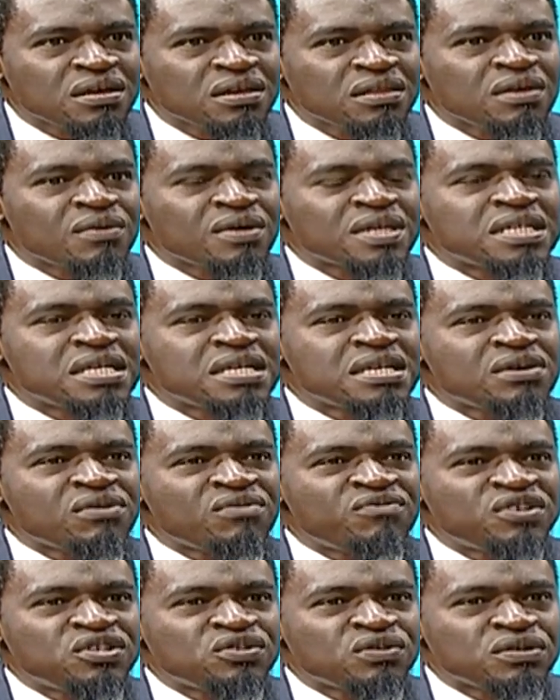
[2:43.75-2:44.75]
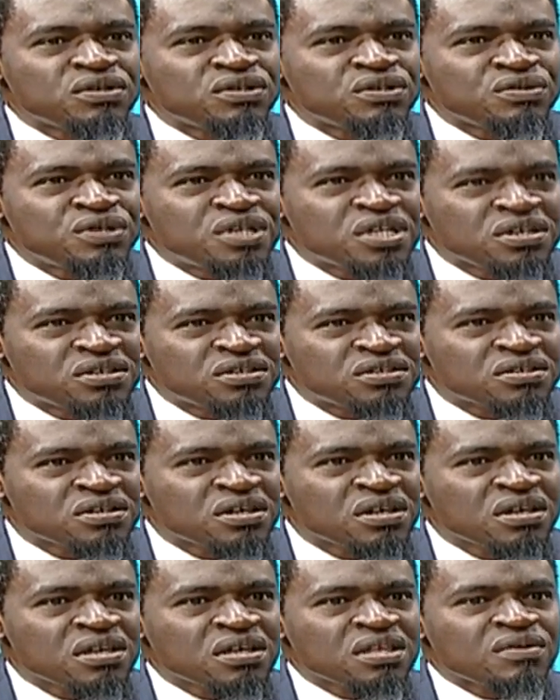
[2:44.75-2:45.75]
They were attending official duties,
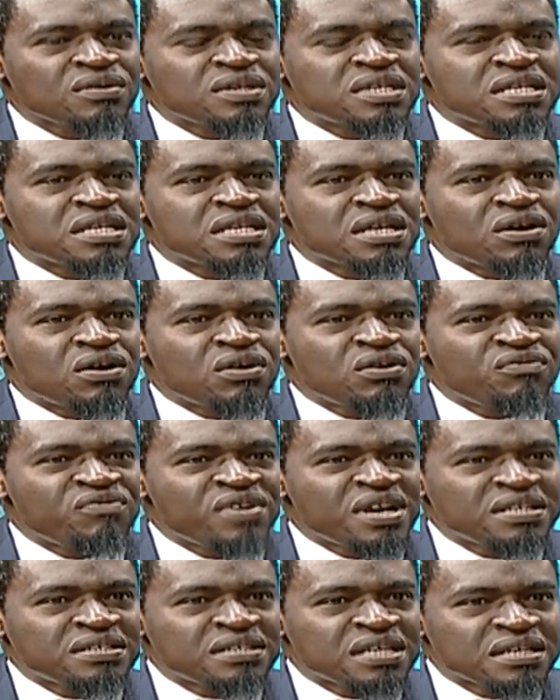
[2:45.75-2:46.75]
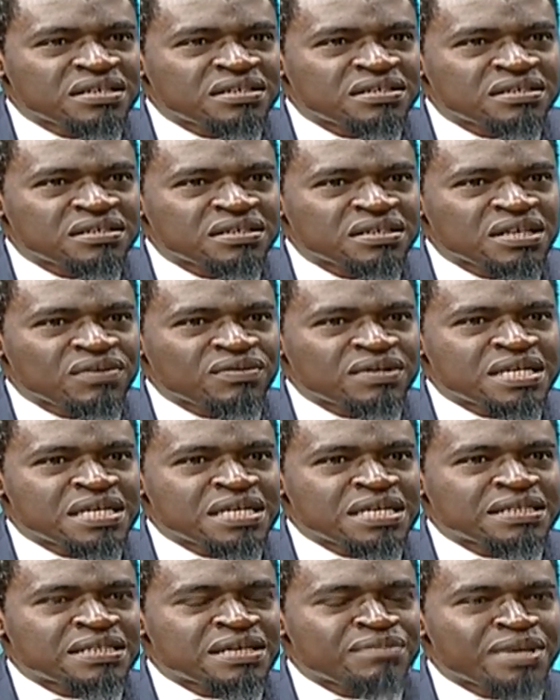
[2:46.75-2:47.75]
they were attending conferences, they were
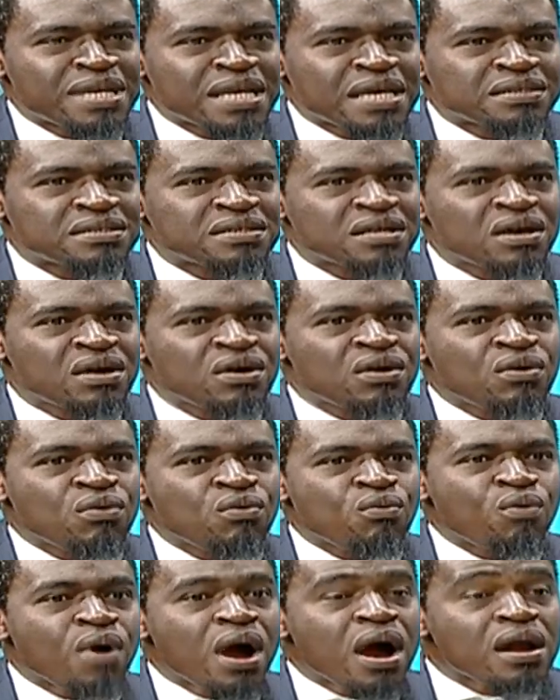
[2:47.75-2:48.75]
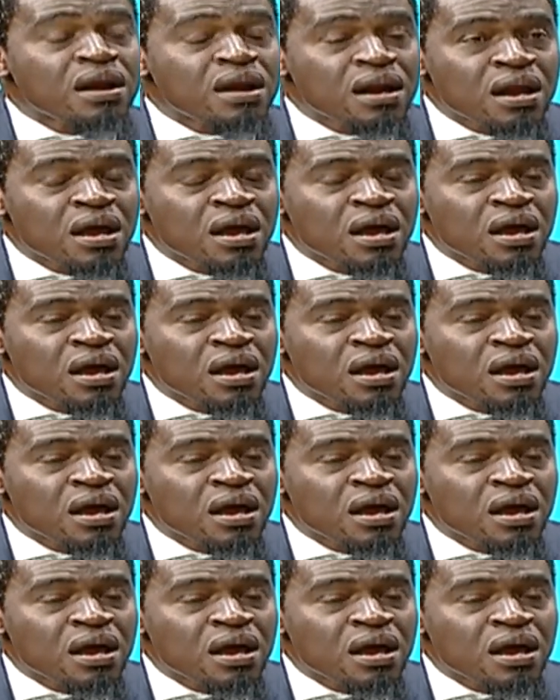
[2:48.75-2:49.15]
attending seminars. One